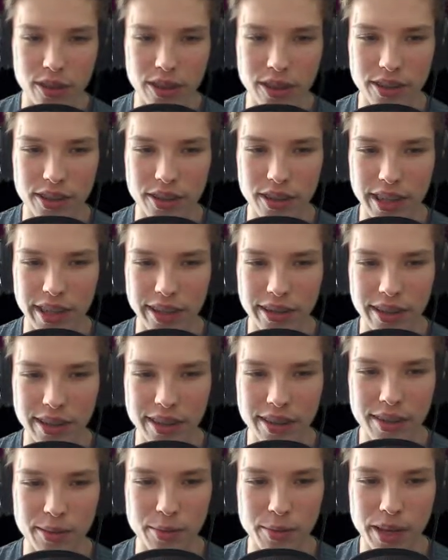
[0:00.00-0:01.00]
So like this
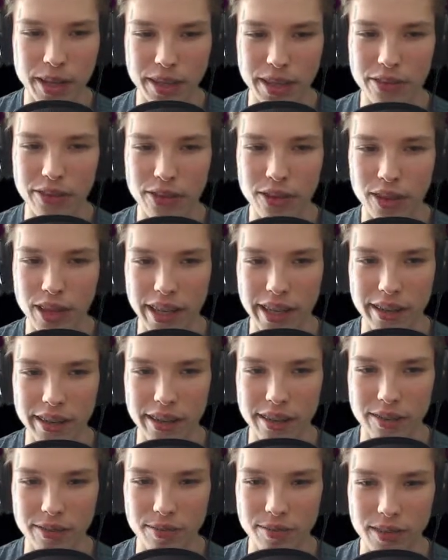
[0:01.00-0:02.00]
is mainly for like
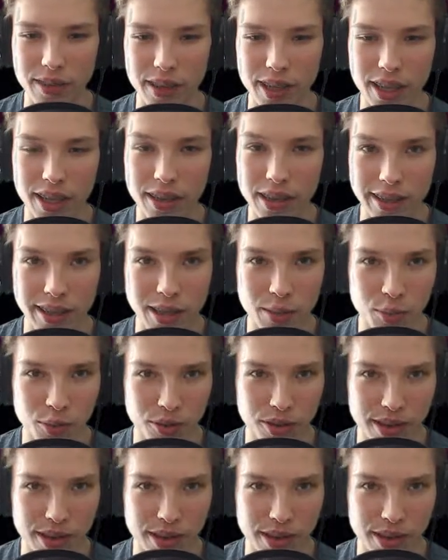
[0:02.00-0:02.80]
collectibles